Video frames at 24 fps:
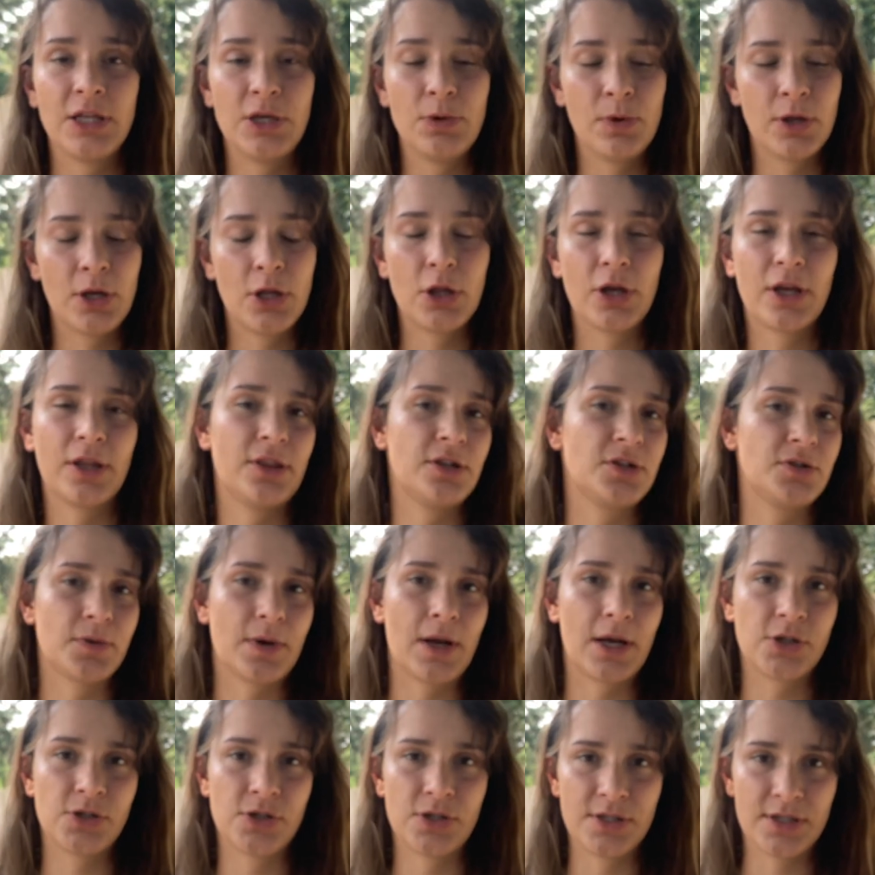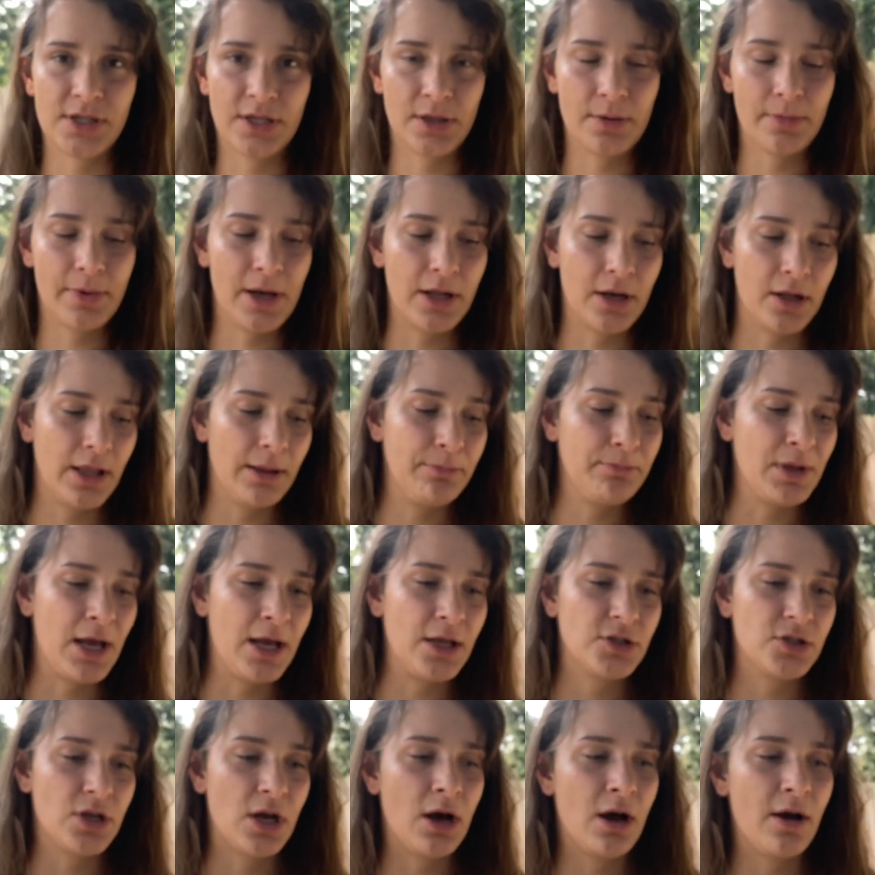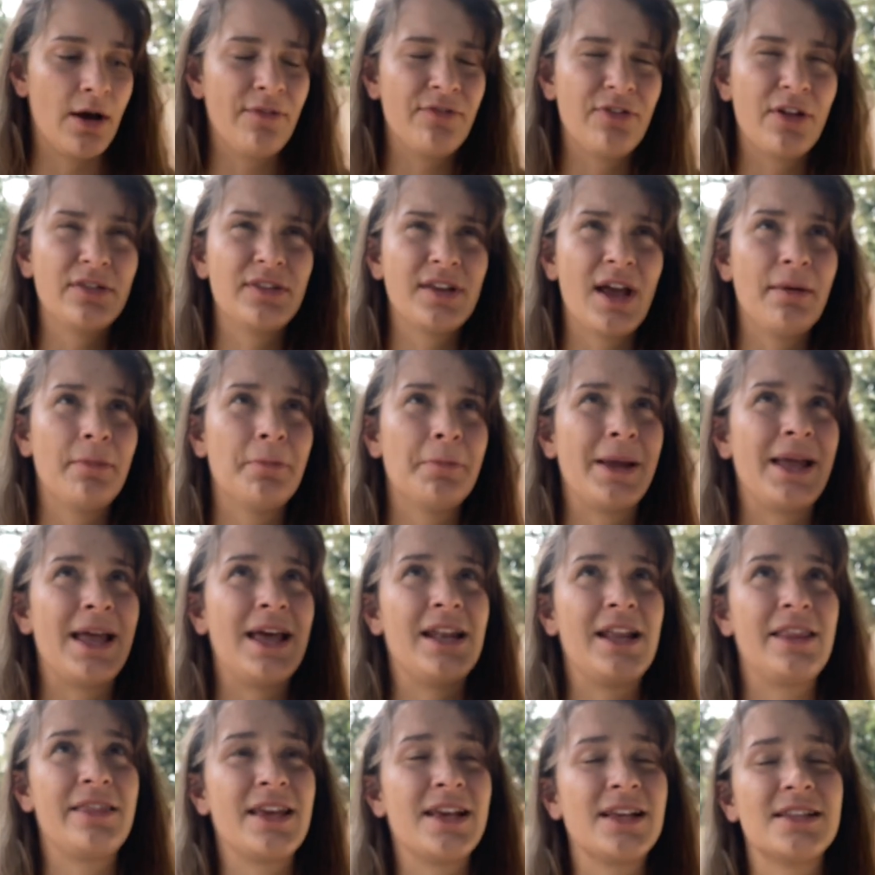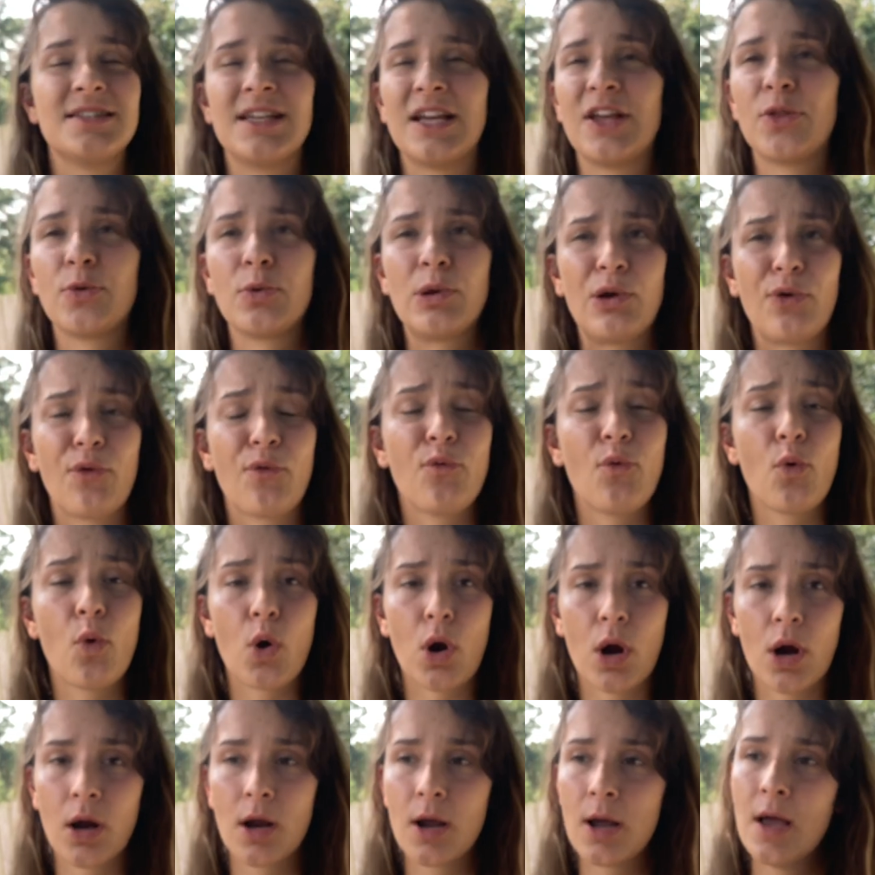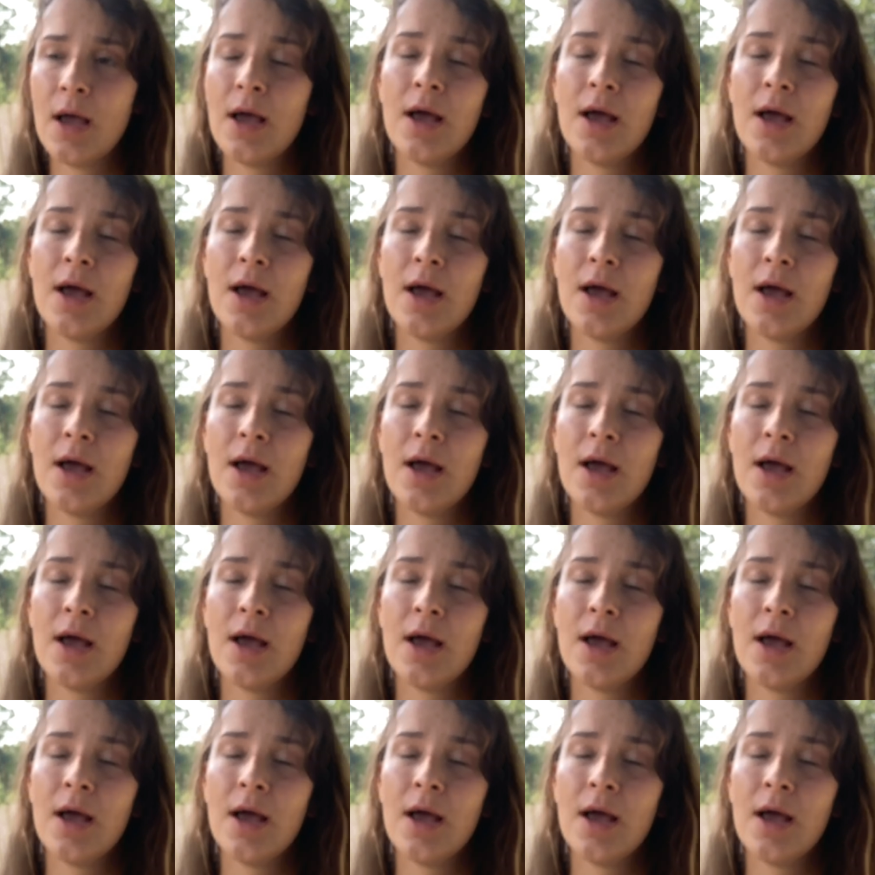You want to look at the directions on the bottle. I'm not, off the top of my head, I think it's 3 or 4.